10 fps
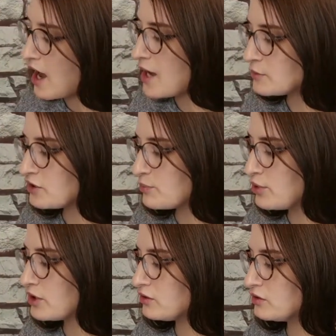I'm gonna
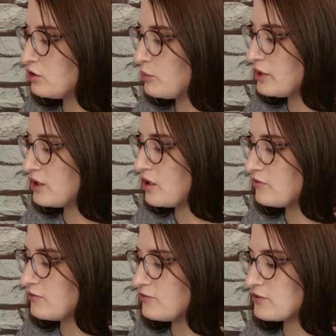put a little bit
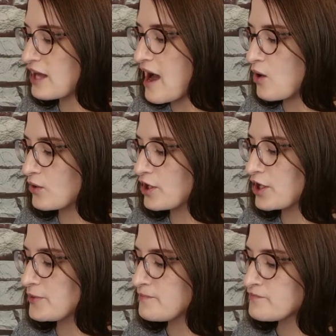of
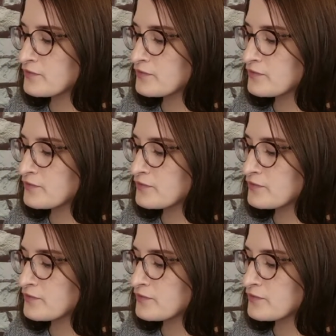flour